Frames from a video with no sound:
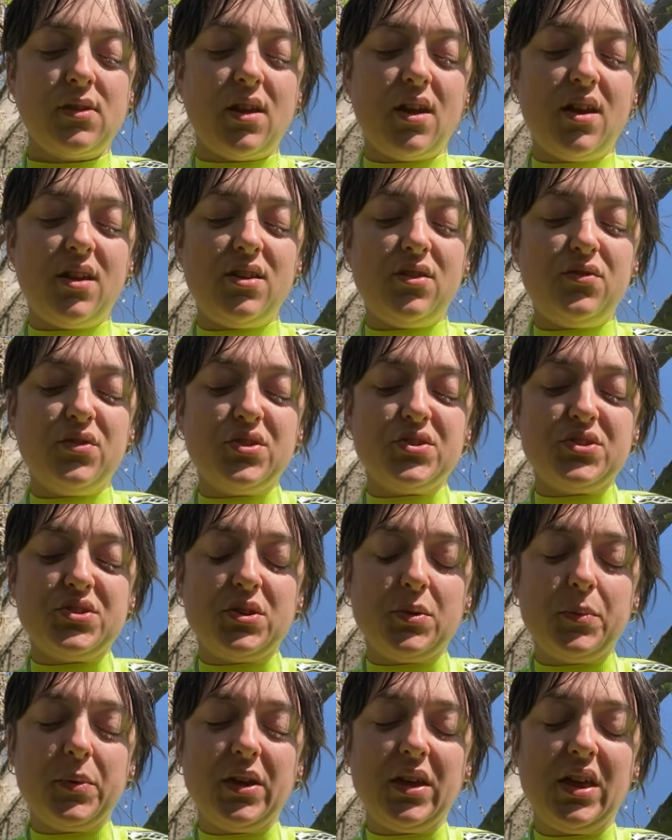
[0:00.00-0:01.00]
And if you're
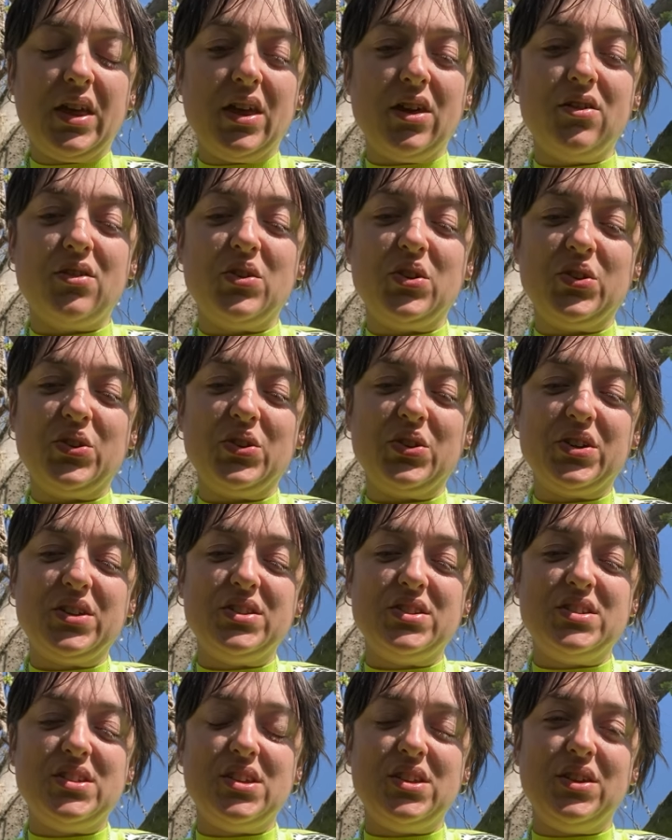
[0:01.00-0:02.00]
stopping here or you're
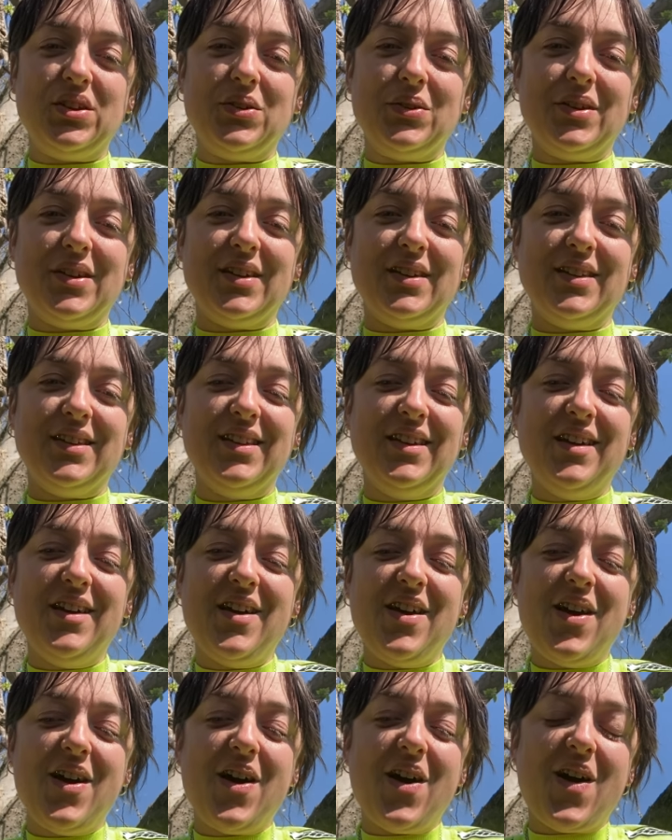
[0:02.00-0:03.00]
continuing,
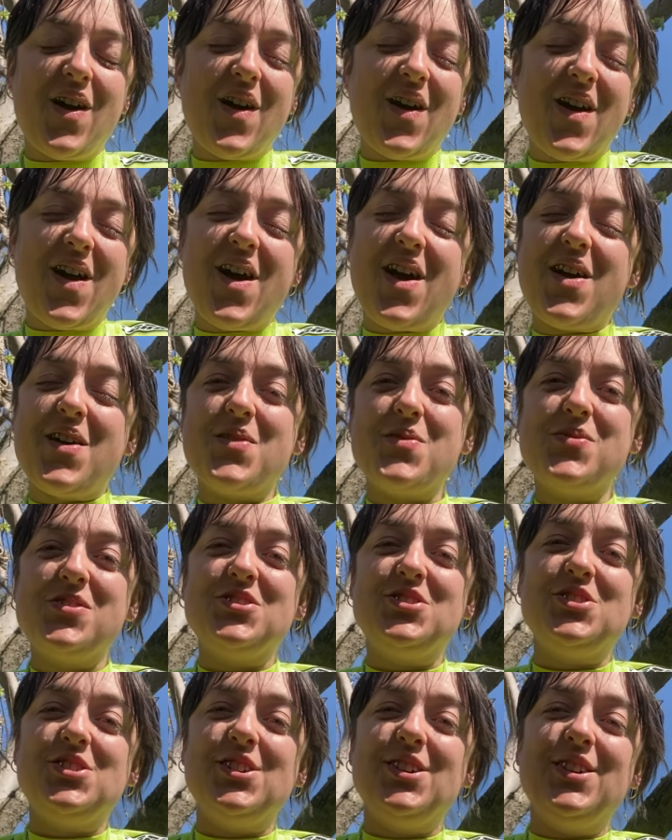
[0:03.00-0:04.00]
I
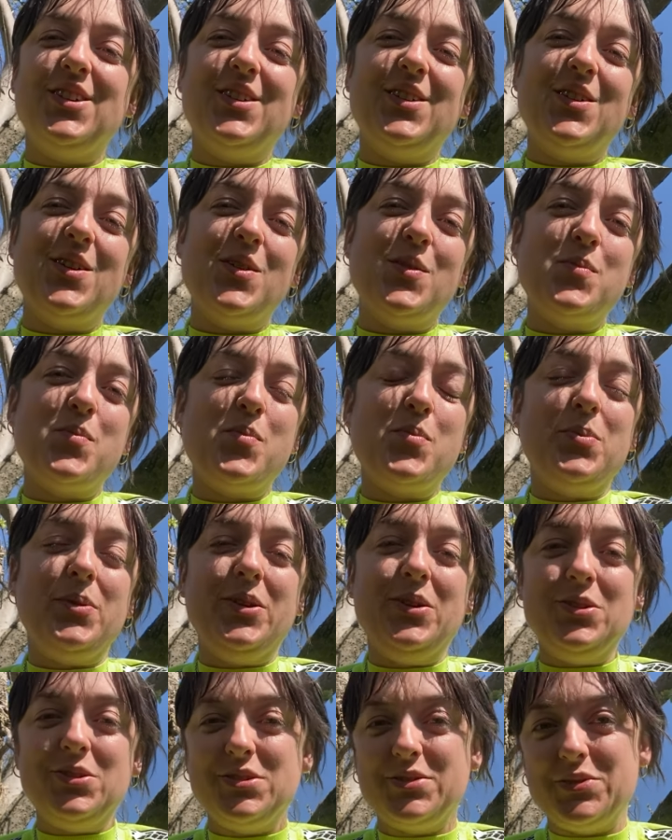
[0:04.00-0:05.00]
wish you a
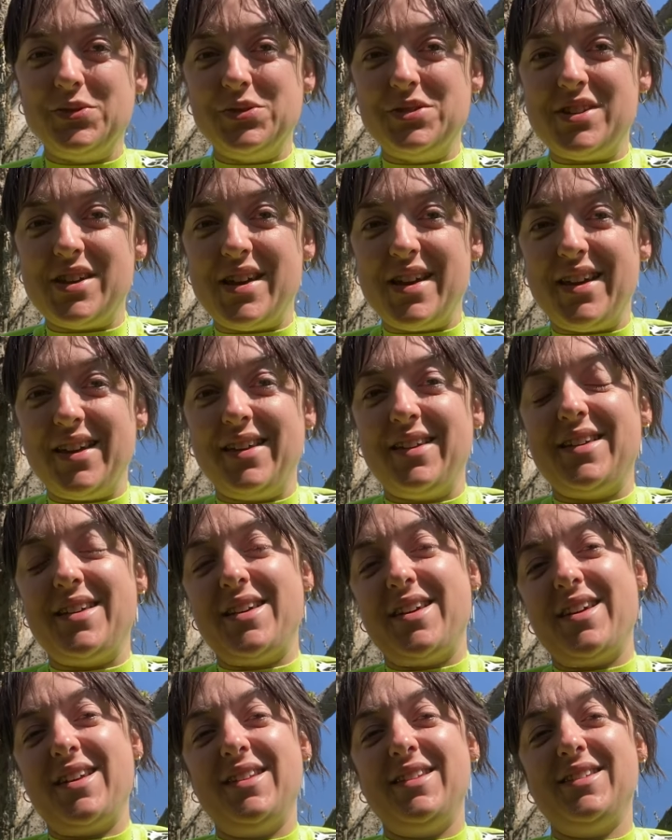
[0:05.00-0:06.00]
beautiful day,
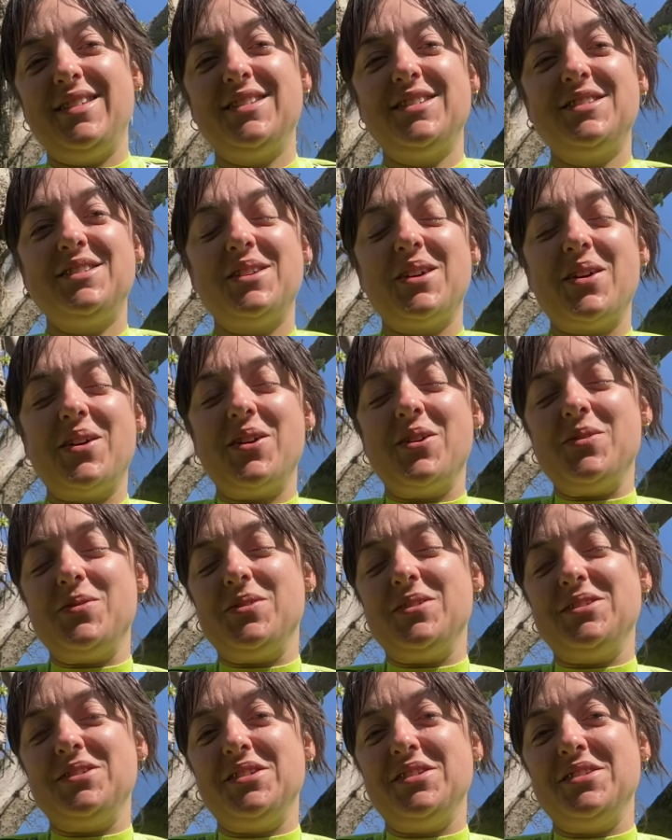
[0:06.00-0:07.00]
and I hope
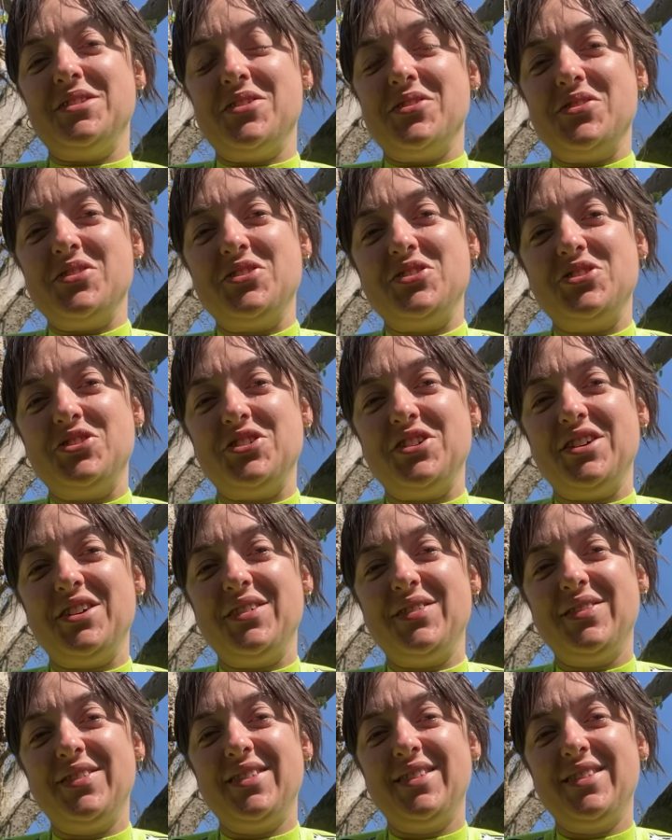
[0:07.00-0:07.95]
this has nourished you.